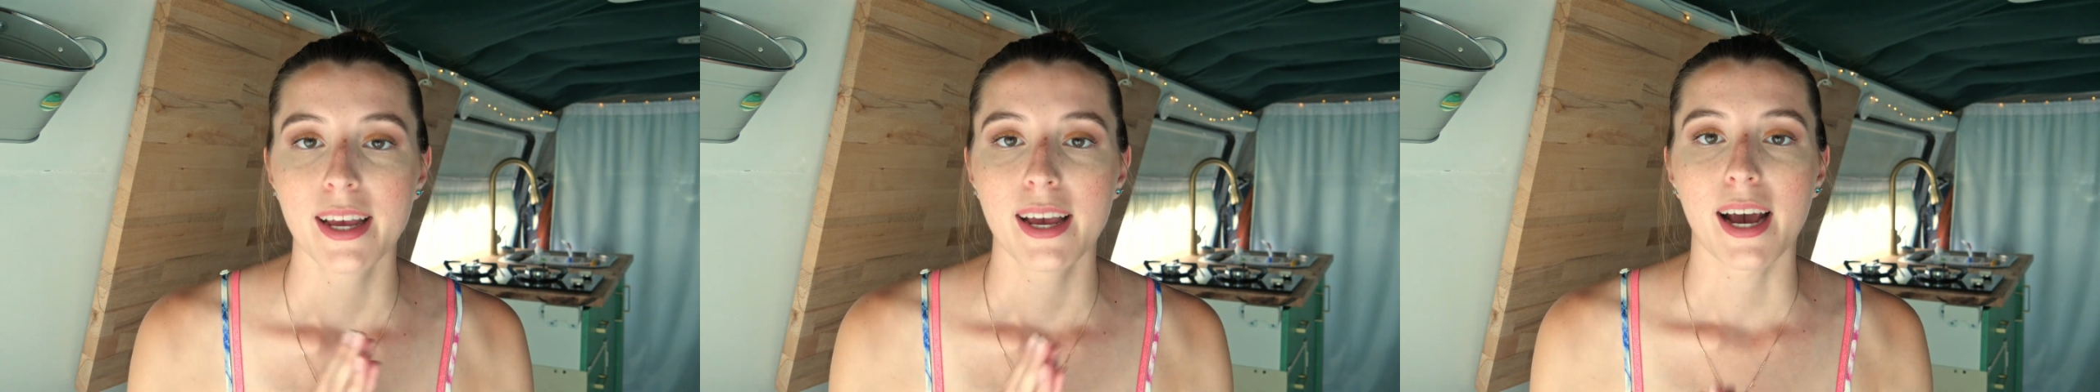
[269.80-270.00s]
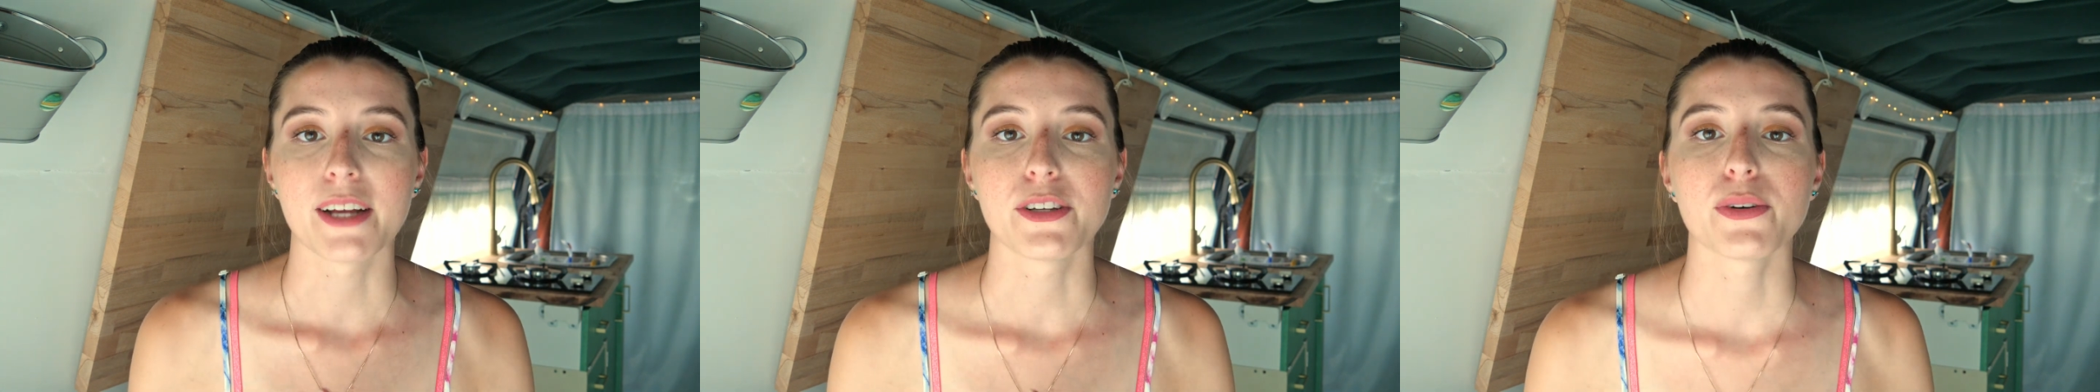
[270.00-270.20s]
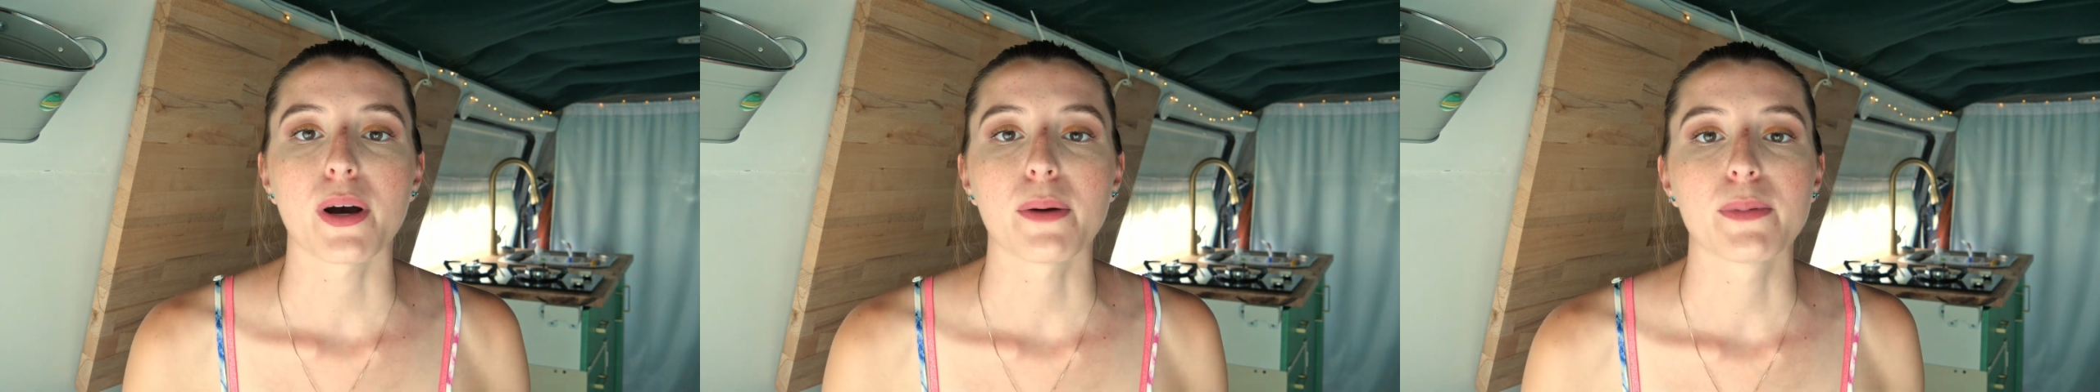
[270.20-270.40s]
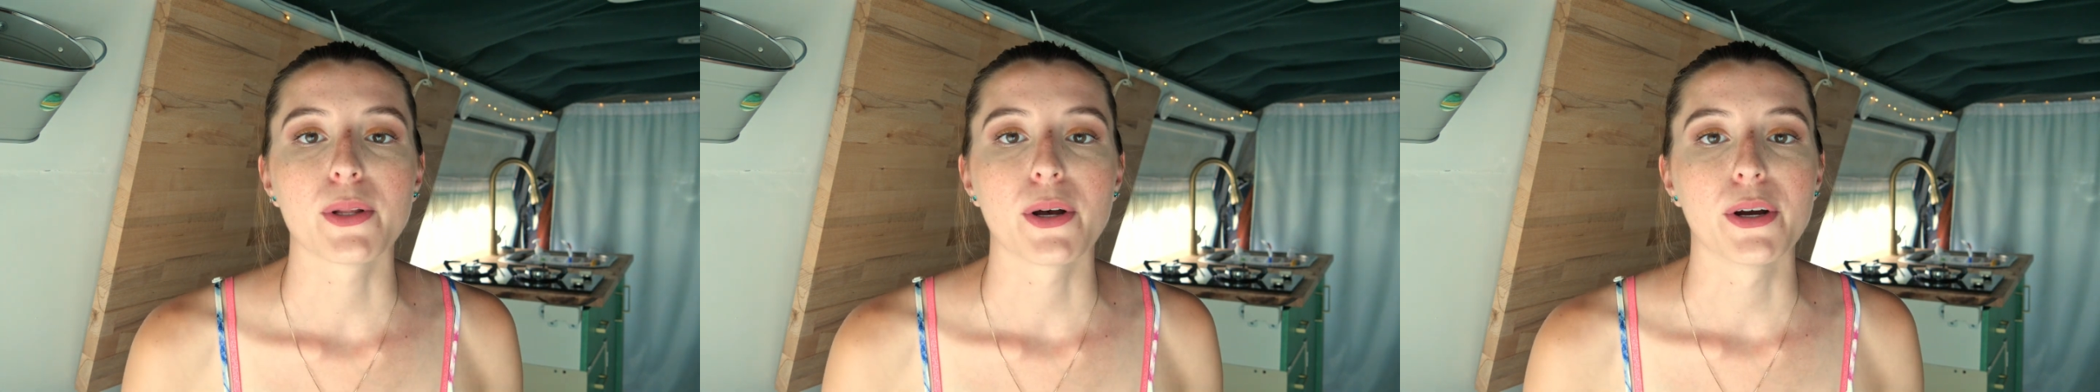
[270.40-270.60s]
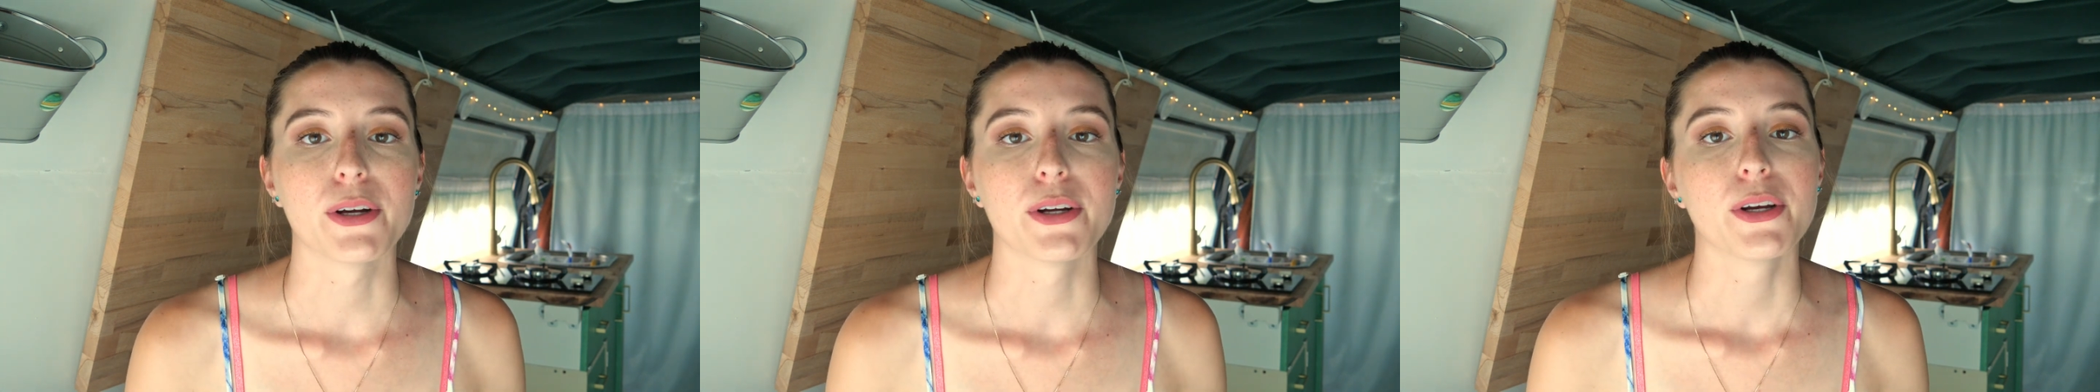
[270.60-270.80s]
I do
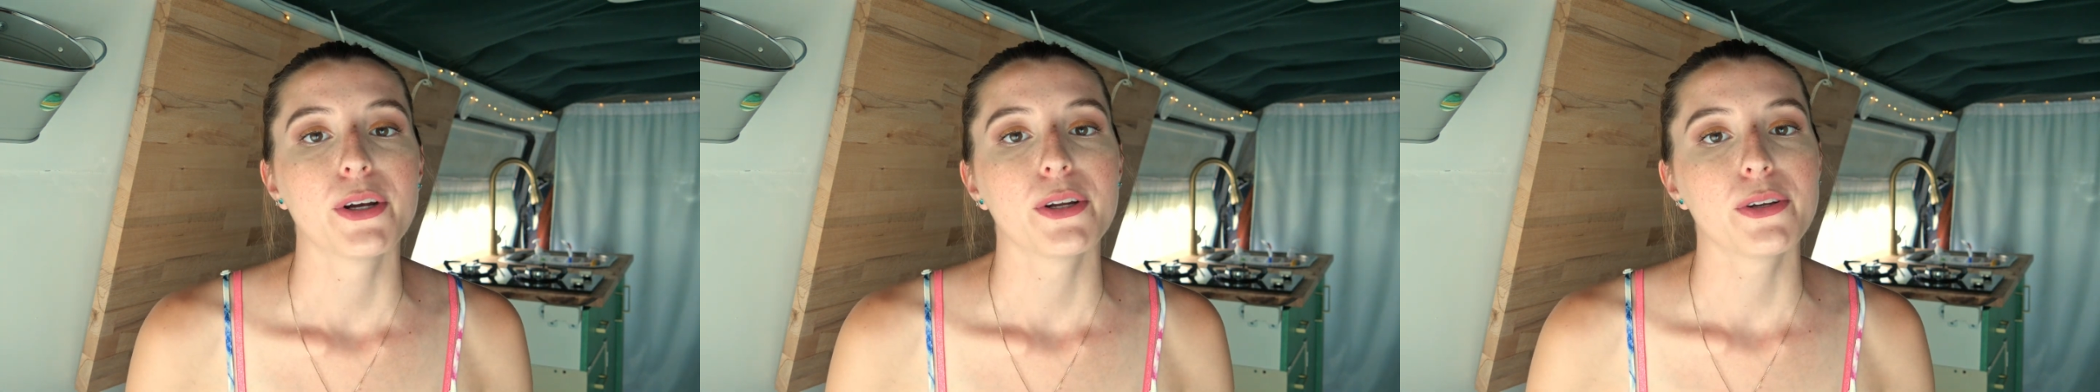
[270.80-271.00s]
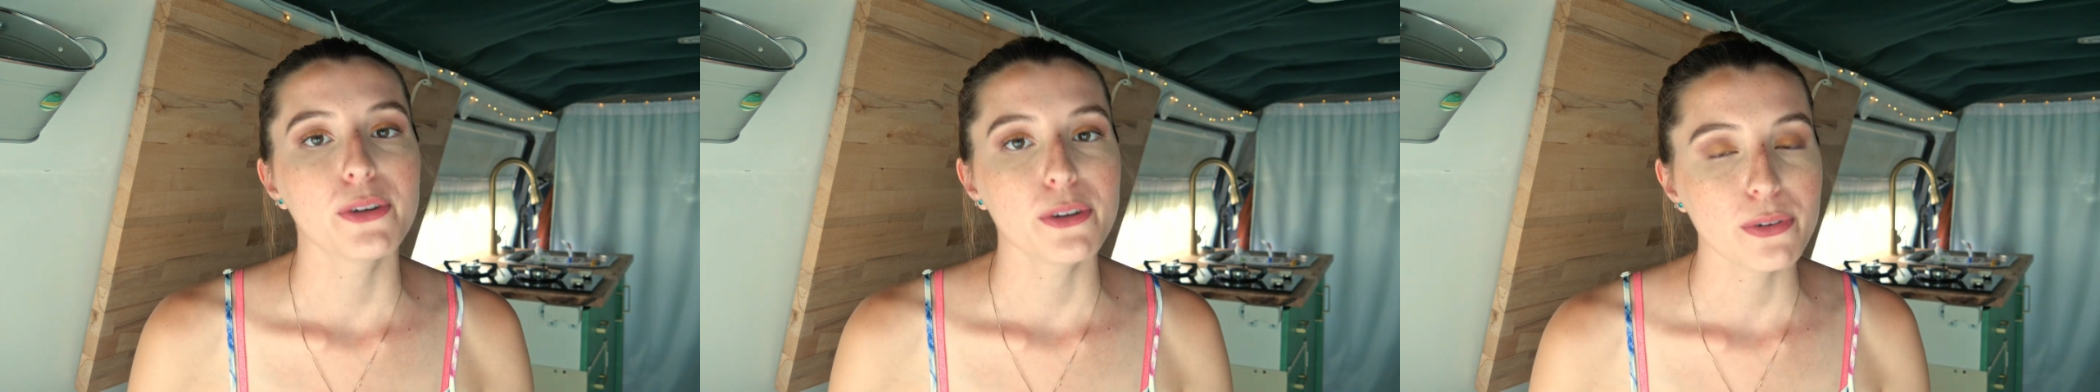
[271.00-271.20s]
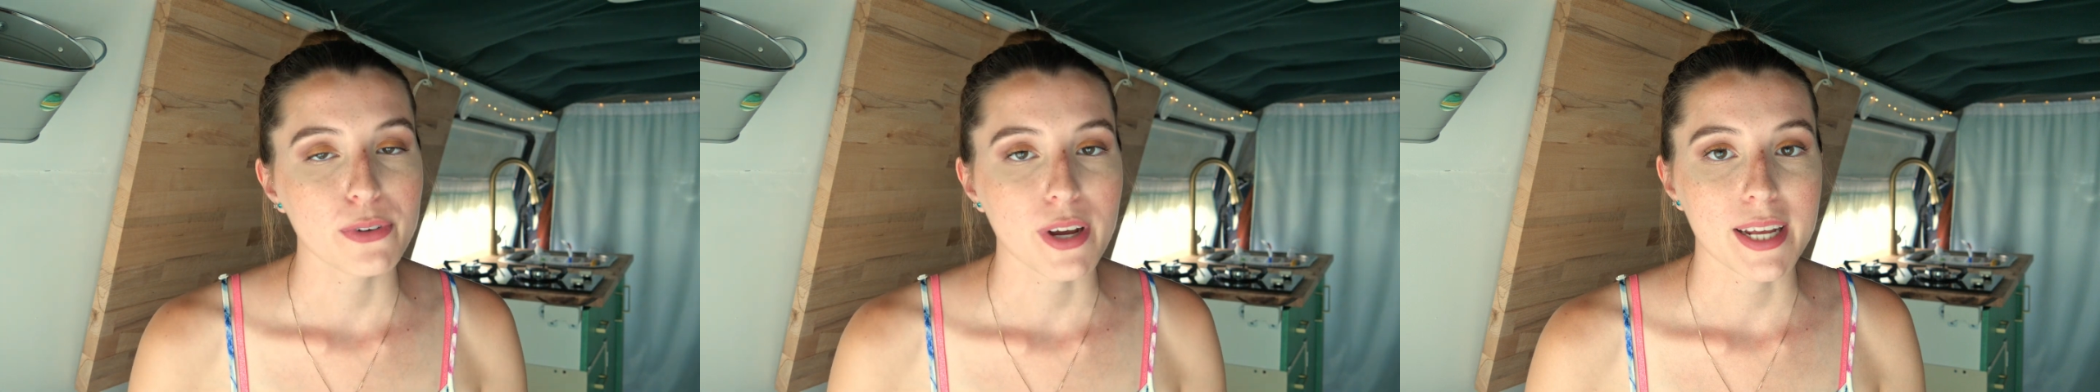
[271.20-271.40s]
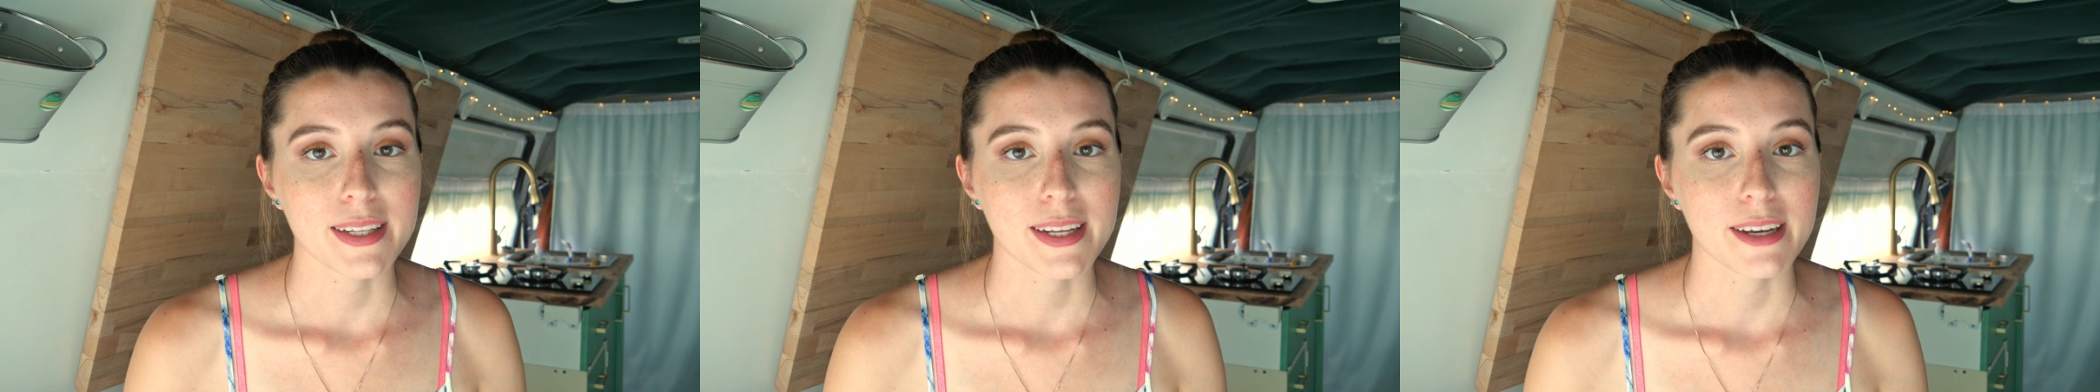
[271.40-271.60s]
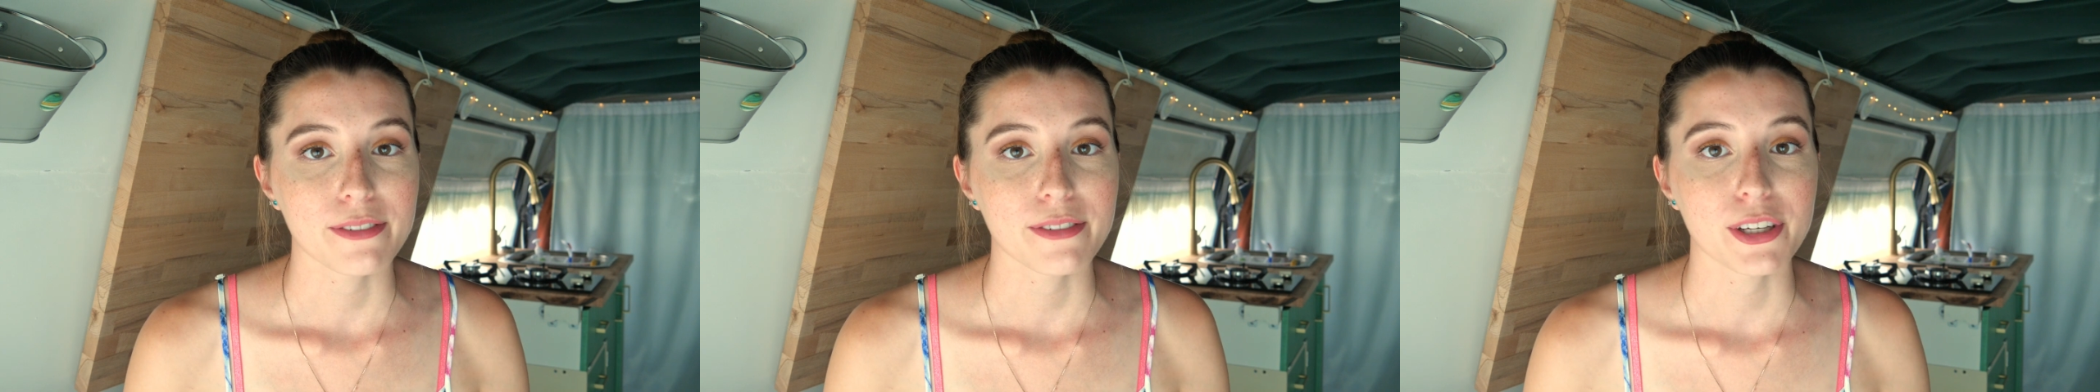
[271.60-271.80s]
upload new van
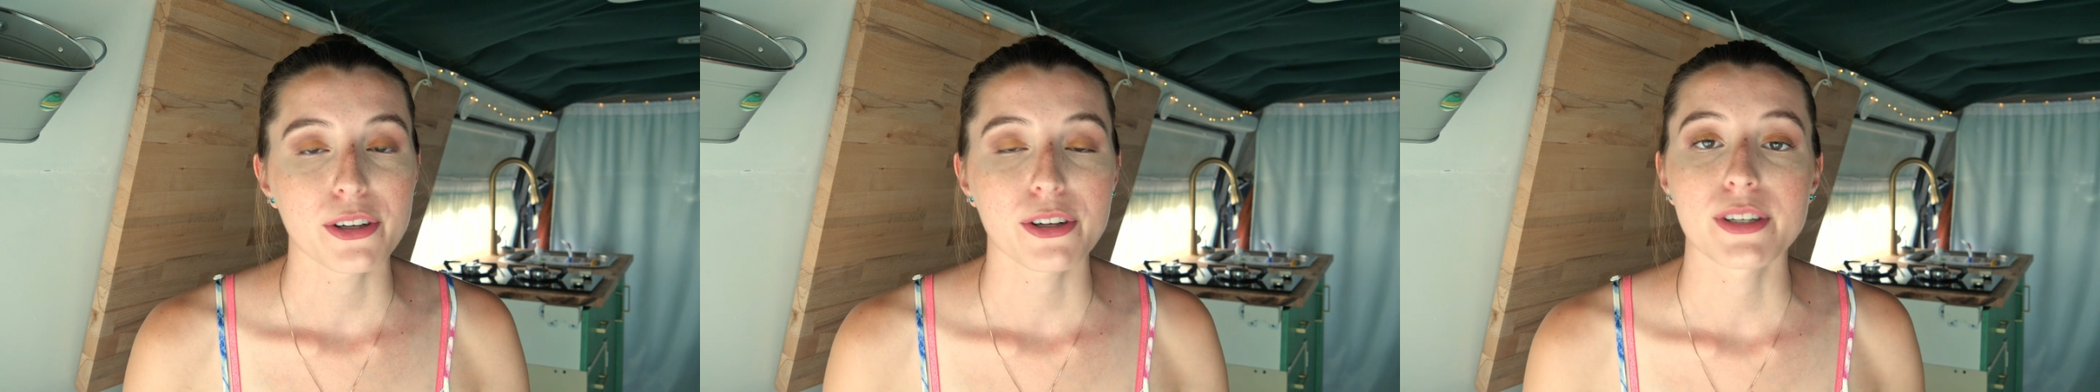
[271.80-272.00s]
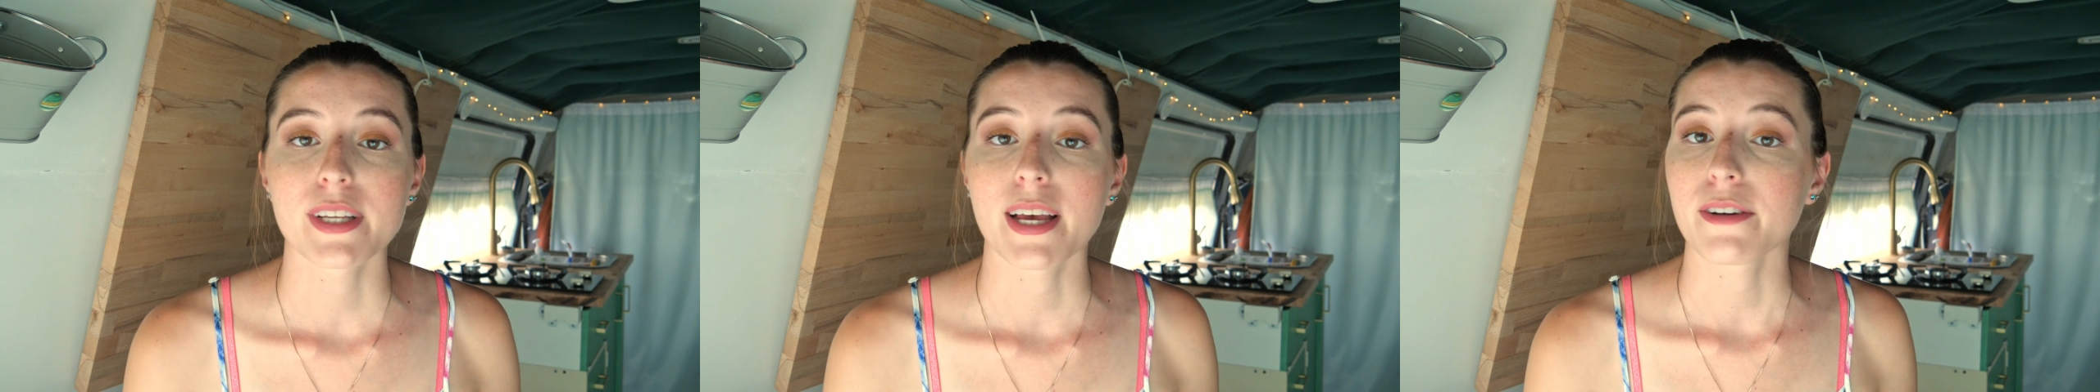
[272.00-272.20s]
life videos